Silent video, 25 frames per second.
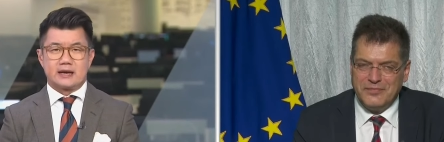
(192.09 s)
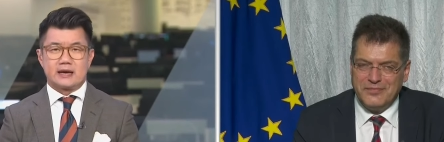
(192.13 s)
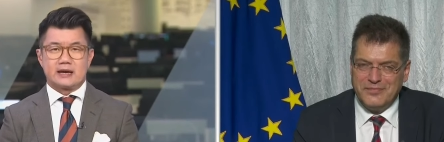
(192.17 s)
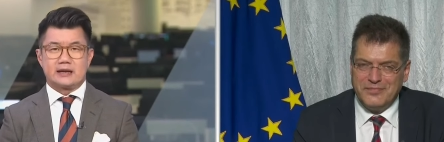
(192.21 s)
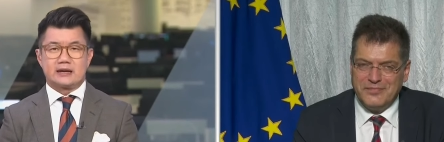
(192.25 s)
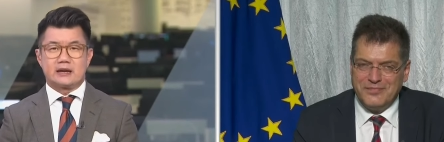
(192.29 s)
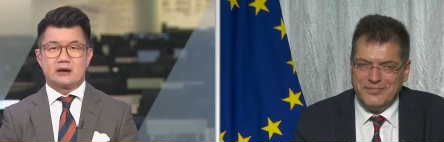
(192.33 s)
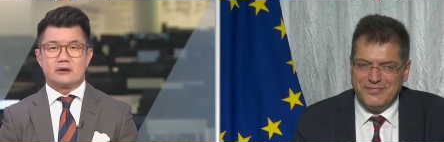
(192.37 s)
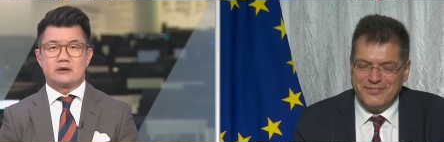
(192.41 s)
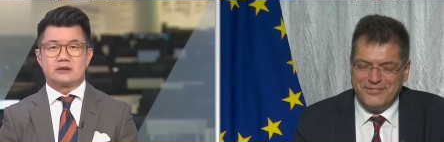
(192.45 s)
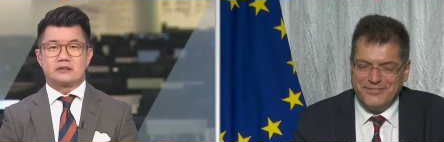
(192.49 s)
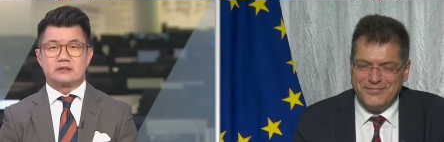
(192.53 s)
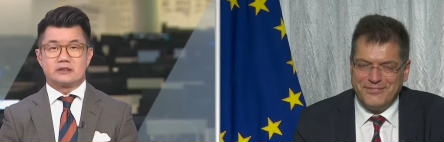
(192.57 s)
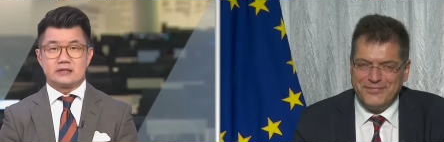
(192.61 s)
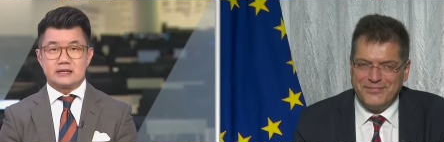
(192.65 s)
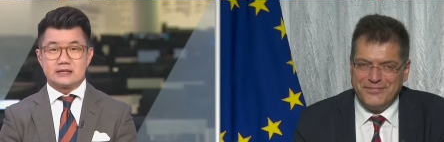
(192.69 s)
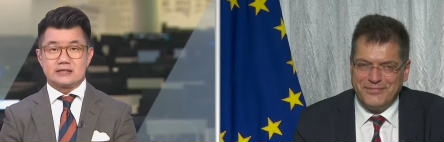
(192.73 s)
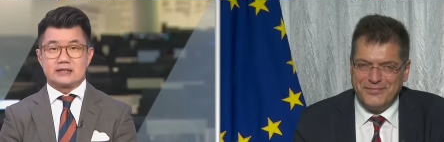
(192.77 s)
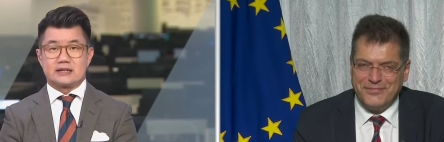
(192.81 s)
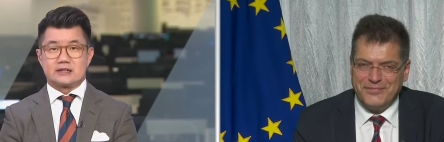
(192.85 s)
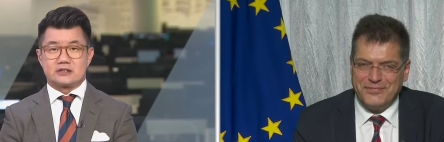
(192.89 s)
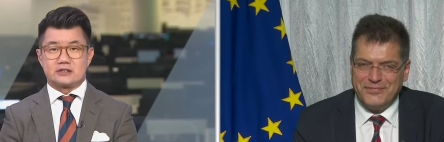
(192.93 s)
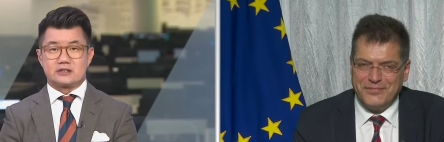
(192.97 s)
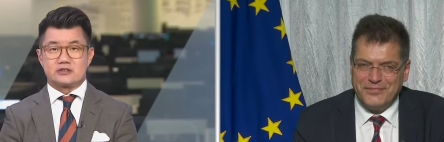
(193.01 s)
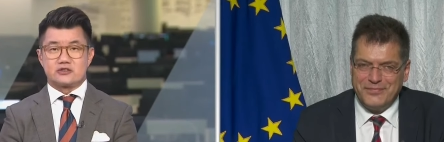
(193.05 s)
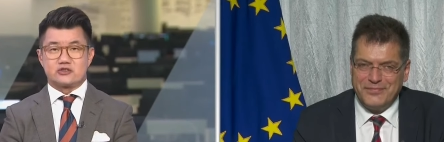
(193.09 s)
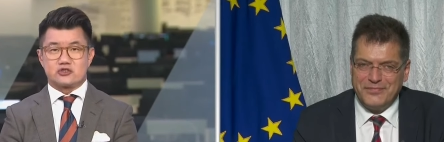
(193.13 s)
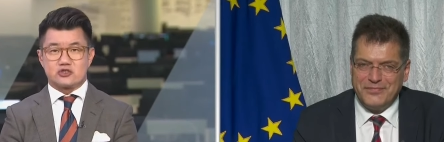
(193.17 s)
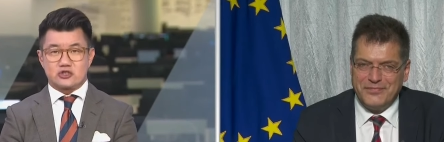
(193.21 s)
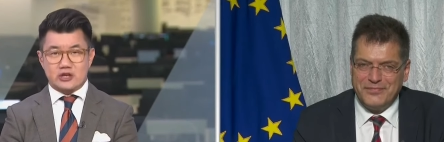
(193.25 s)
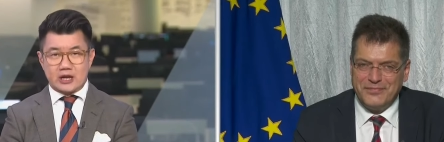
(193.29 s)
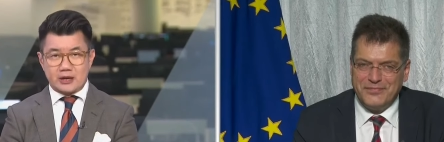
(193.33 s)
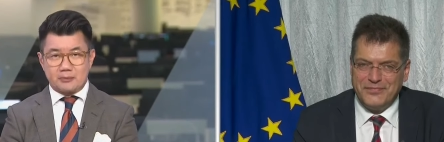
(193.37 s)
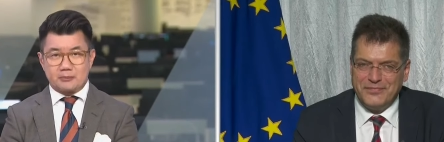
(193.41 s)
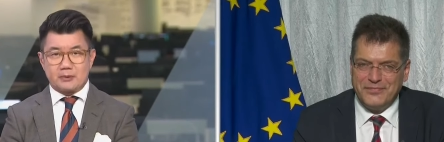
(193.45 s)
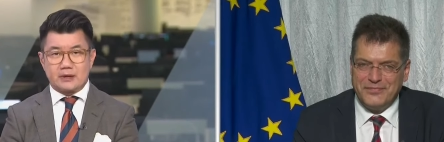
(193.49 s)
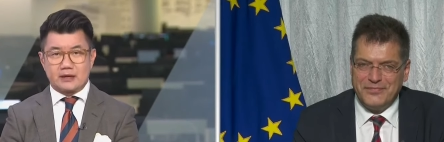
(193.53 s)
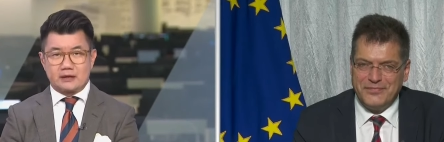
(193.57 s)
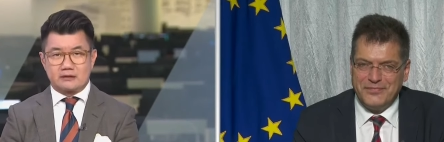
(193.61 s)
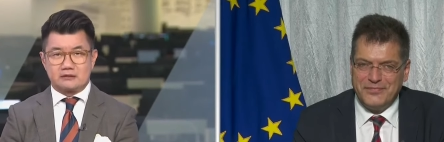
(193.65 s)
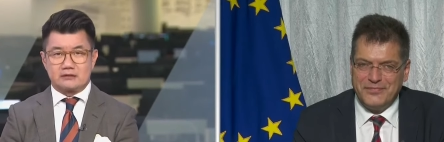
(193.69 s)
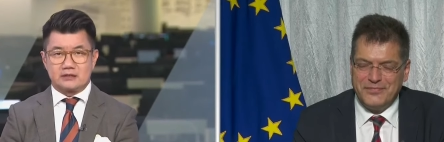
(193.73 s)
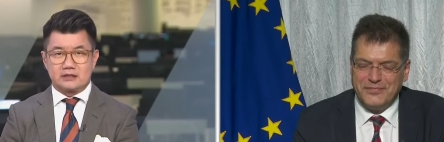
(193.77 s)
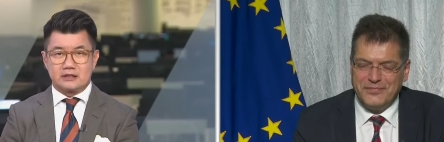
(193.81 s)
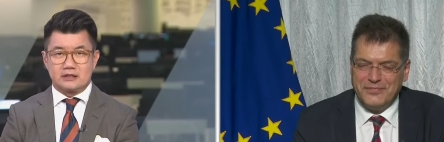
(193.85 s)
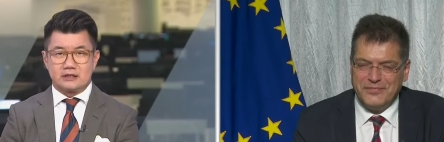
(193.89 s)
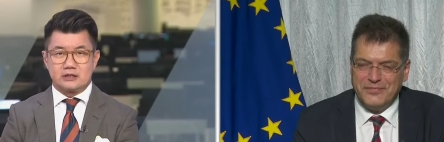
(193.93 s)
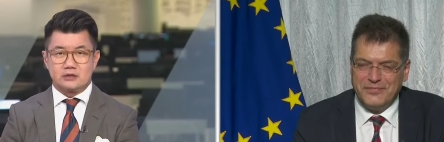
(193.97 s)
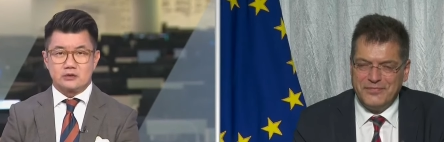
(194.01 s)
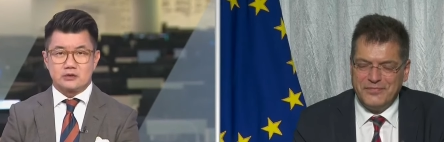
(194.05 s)
Speaker 1: and how are these lessons shaping
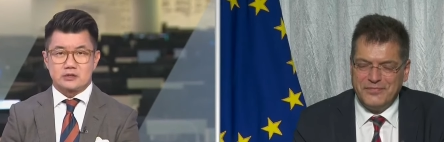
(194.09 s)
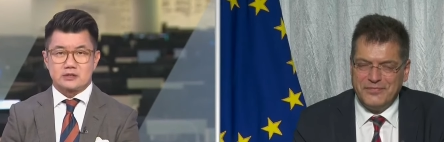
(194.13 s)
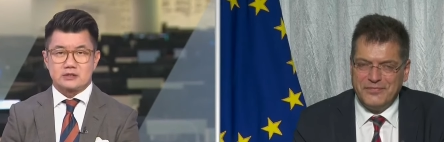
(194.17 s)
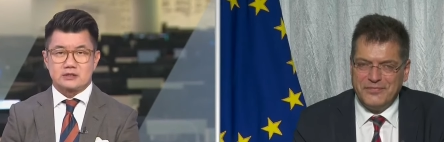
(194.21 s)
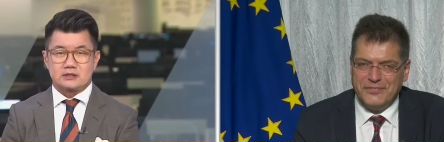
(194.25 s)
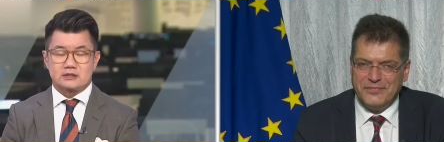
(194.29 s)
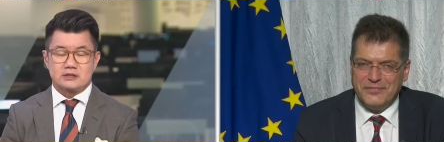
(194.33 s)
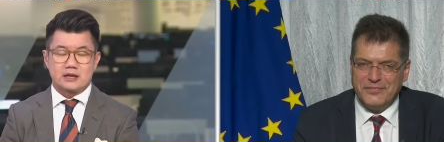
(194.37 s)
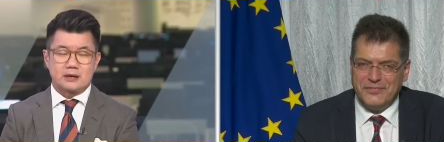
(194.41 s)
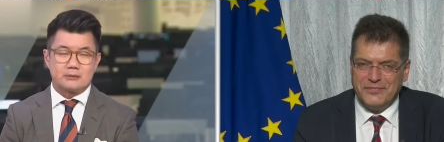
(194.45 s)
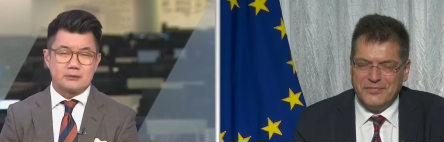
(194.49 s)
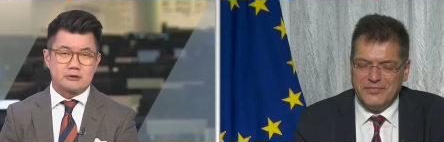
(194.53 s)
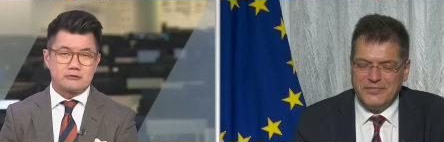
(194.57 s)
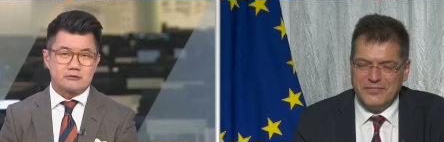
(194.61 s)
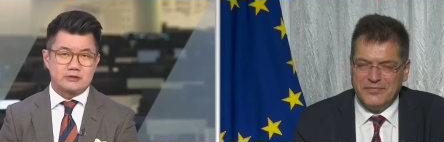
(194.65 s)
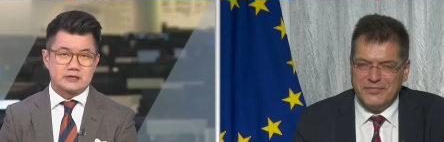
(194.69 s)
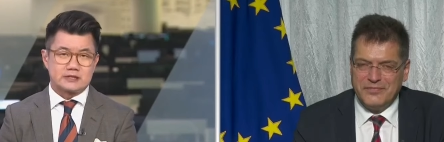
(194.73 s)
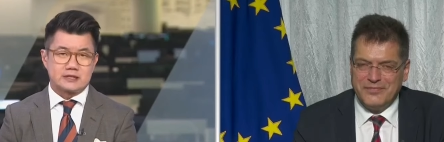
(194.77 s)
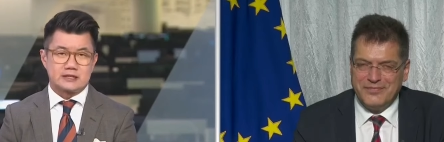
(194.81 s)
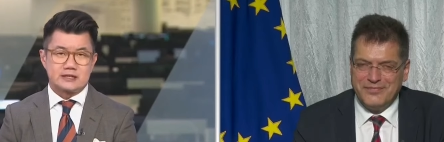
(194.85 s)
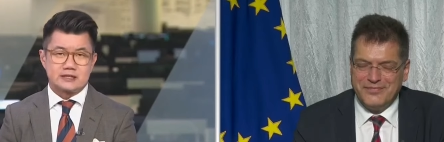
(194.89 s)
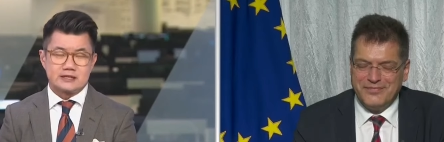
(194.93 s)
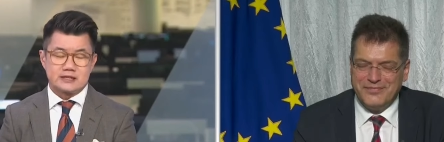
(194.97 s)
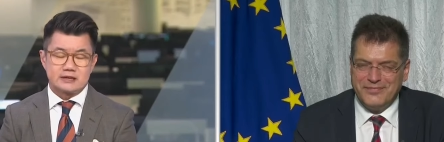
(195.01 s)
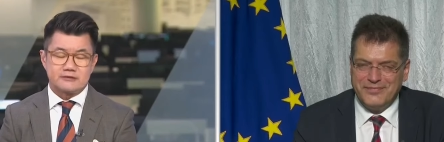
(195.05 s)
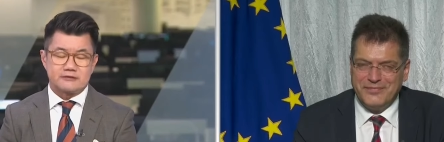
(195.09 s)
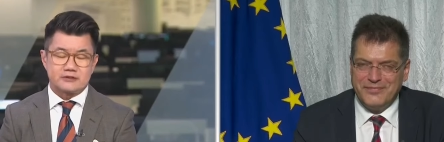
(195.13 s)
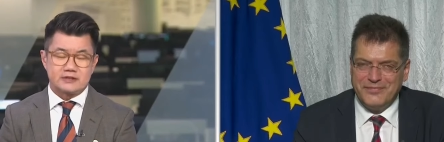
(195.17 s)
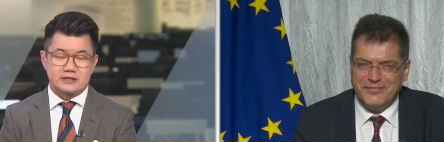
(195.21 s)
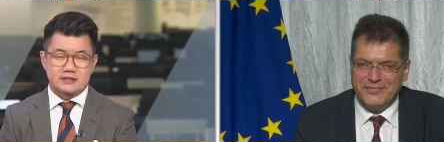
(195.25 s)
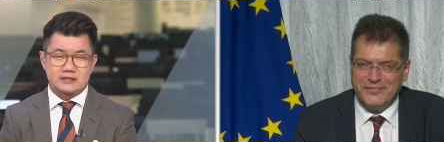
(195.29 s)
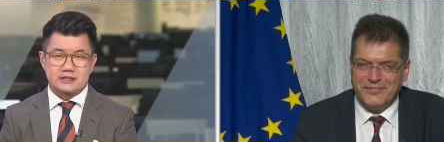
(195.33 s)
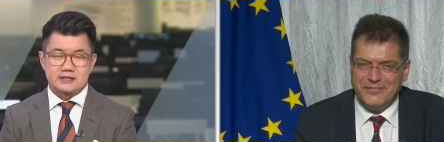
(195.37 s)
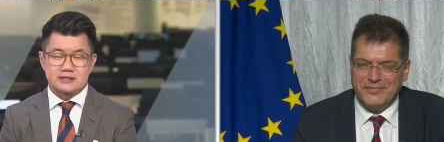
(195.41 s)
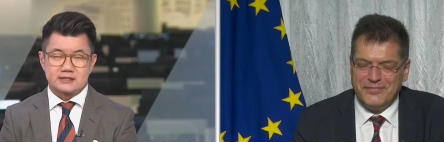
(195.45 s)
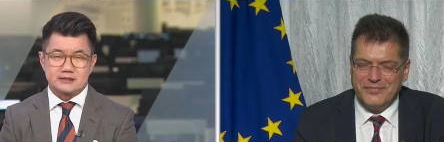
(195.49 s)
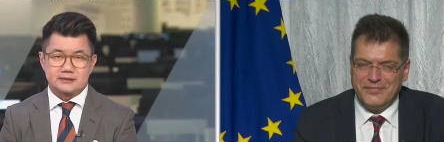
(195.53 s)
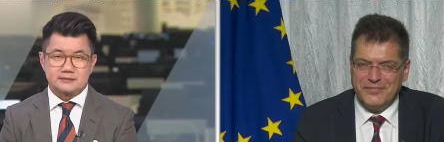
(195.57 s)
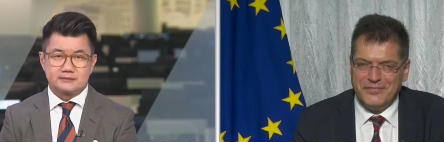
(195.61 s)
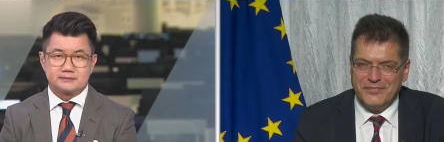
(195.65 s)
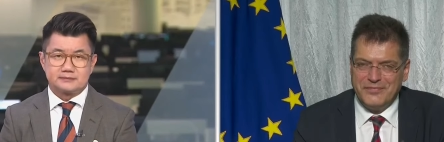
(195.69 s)
the EU's climate resilience efforts?